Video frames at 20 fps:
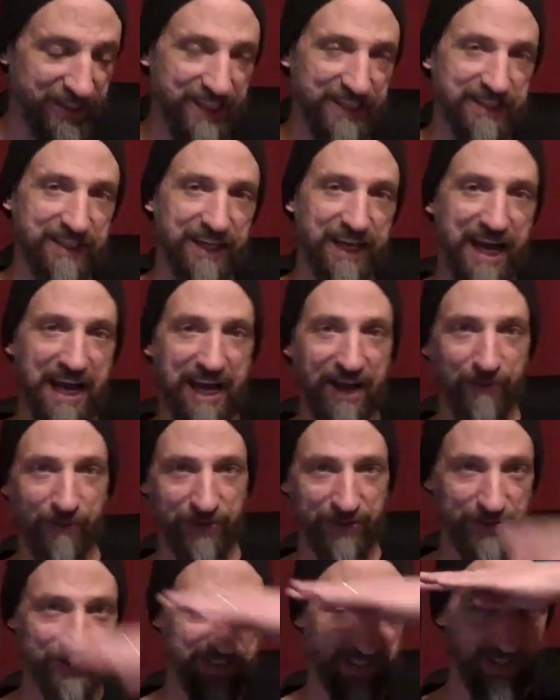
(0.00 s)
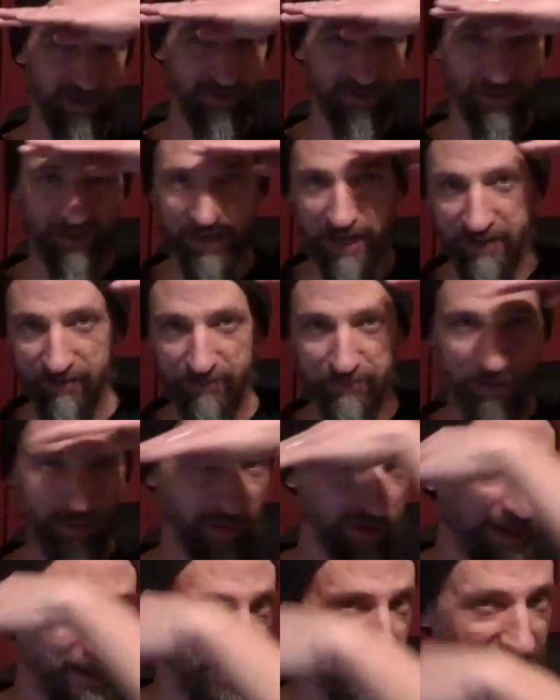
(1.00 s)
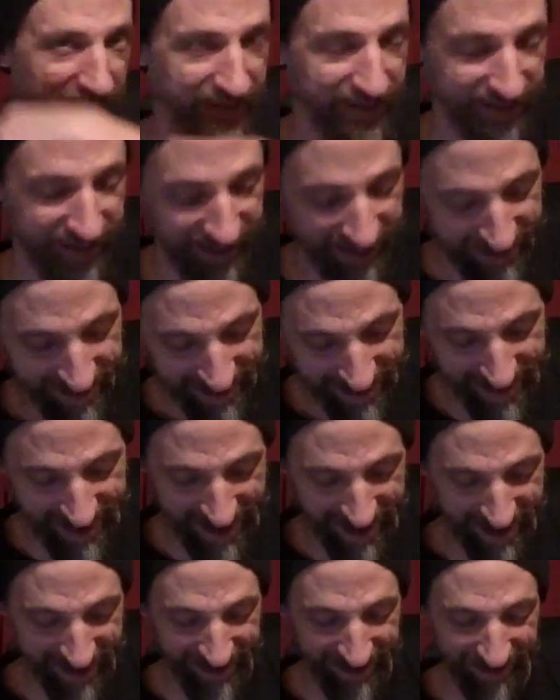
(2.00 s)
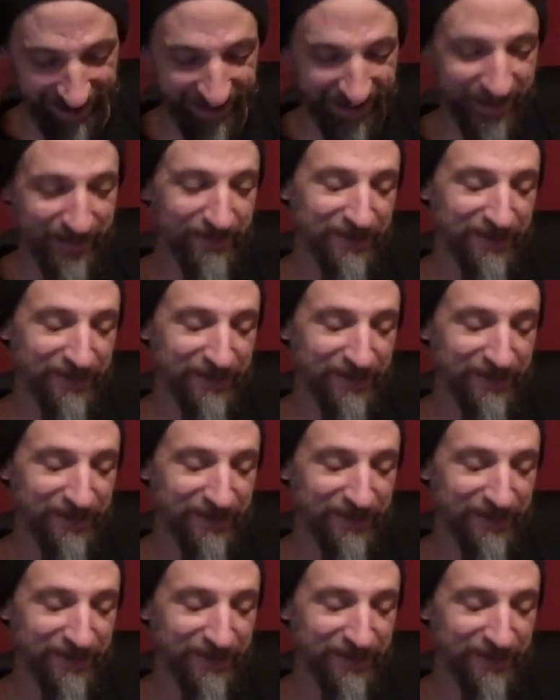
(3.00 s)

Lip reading: He's the guy with the silver kind of bowl cut hair.